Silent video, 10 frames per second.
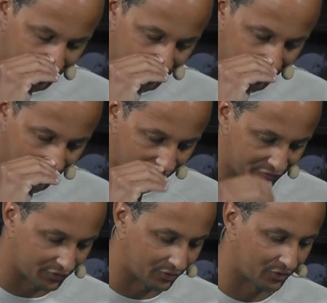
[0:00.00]

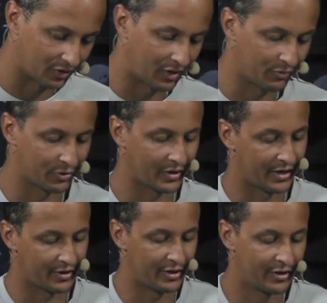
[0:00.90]
Skellefteå, how you
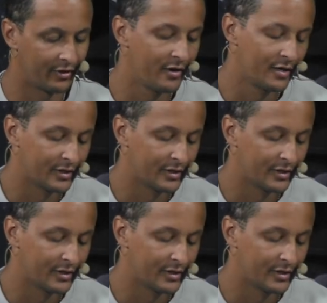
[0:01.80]
got here,